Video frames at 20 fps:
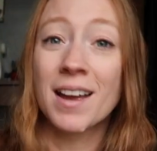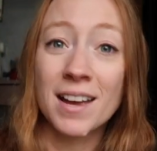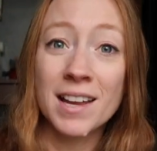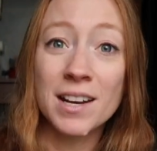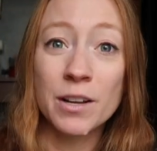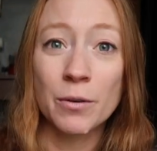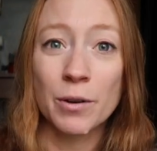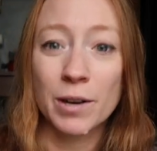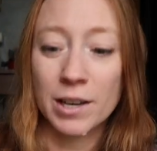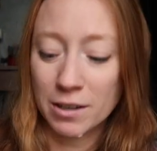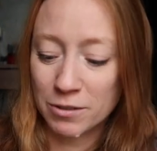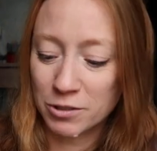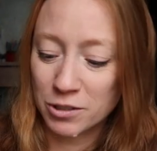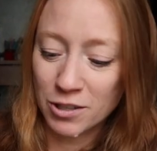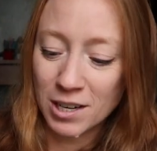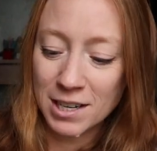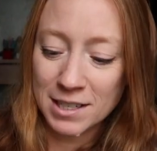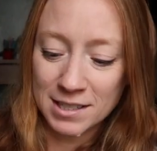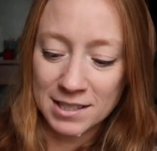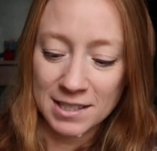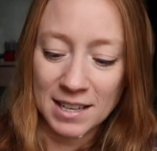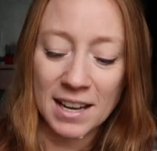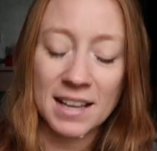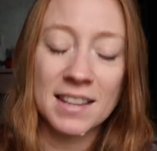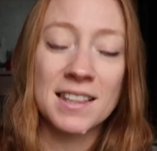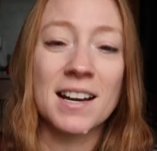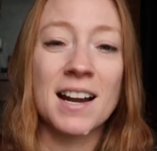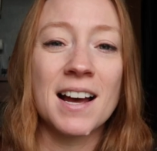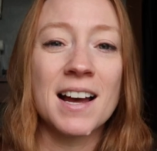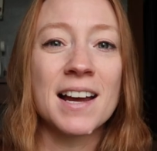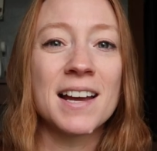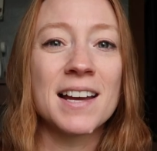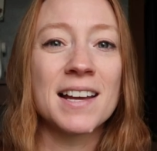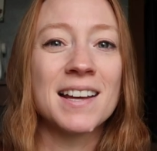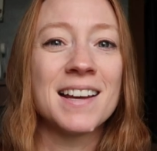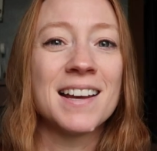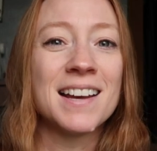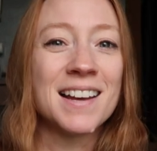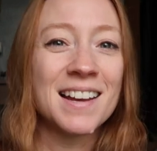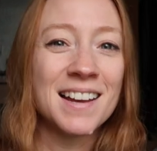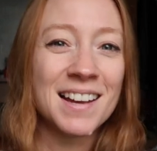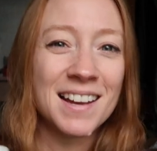anyway, I was trying to say that I